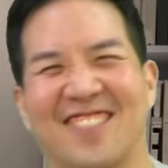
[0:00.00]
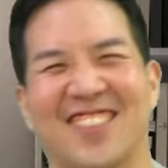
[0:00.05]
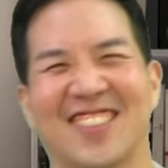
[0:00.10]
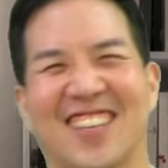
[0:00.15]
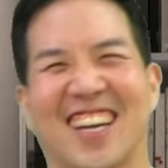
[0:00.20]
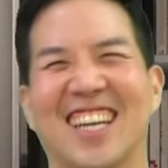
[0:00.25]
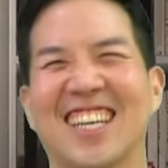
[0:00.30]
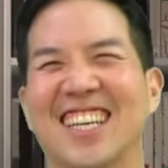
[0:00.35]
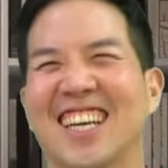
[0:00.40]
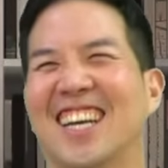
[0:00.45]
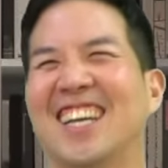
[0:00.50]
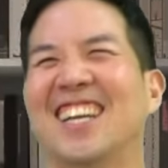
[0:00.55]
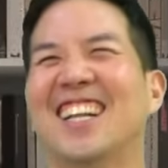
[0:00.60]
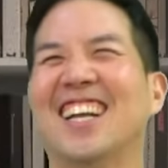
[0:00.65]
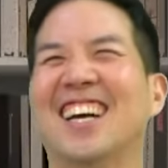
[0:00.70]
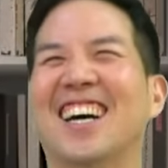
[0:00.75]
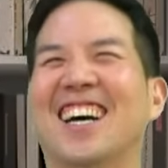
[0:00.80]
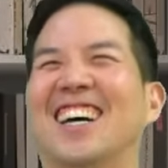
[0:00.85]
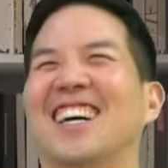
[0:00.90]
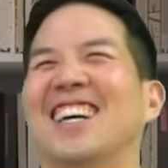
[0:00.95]
right?
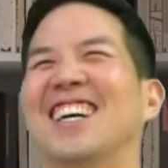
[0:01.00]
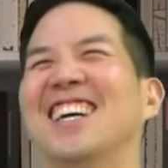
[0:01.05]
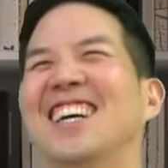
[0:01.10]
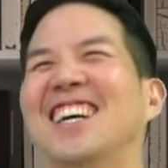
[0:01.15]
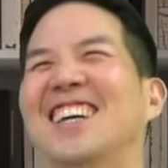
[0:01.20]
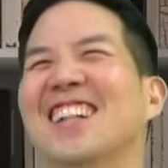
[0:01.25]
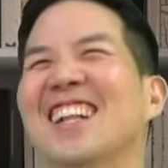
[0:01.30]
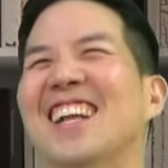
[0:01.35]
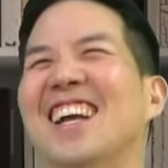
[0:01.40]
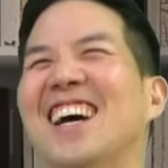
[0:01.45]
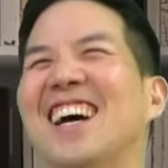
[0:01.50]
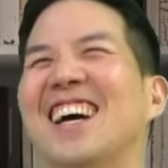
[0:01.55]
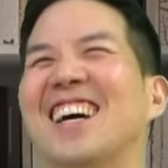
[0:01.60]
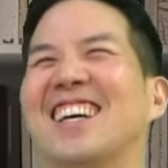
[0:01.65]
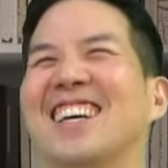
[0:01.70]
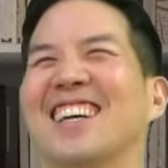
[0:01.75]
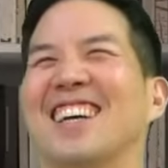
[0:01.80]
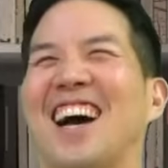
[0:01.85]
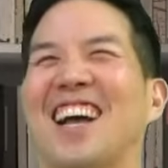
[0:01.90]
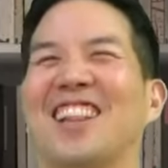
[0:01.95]

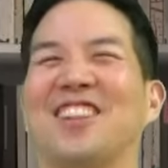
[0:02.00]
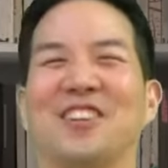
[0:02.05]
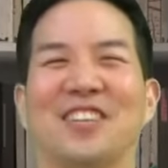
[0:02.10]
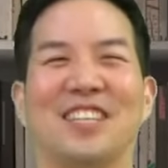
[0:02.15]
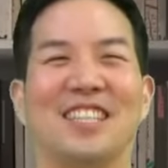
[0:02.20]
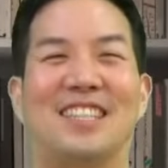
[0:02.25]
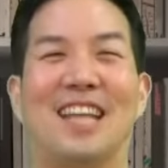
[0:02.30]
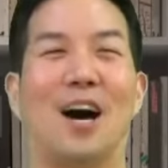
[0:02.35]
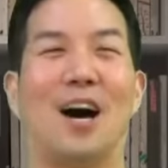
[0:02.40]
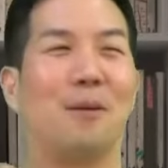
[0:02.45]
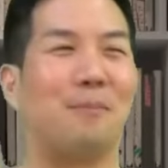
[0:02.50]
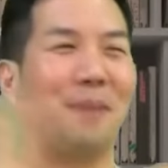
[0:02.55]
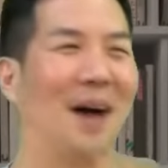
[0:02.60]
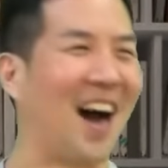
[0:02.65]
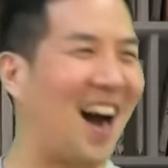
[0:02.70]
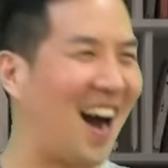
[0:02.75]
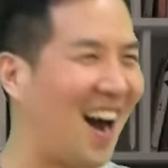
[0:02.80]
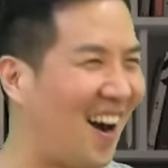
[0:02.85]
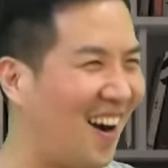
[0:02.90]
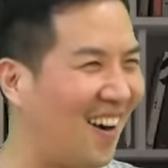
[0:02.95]
I learned Tao
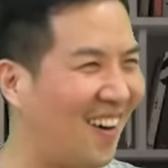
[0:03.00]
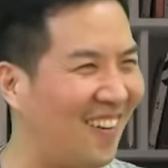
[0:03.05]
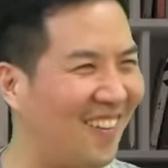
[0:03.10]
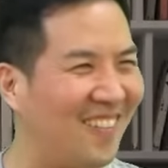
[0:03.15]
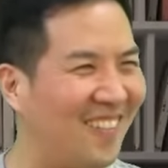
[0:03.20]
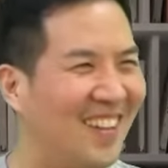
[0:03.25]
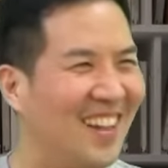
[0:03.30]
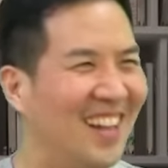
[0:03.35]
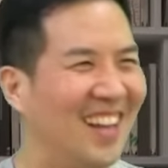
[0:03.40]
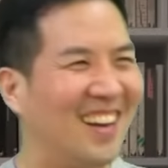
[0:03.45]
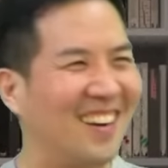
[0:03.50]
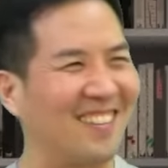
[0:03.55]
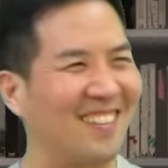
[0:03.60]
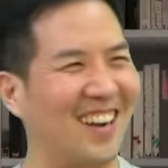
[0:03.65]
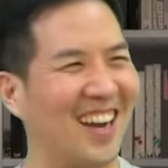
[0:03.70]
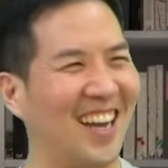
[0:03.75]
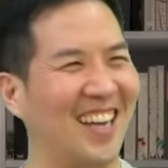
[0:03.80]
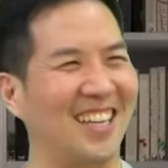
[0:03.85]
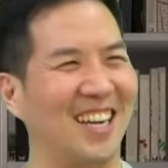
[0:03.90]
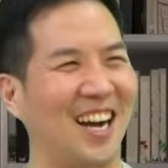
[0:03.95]
Bao,
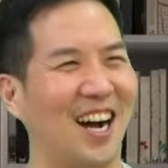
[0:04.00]
right?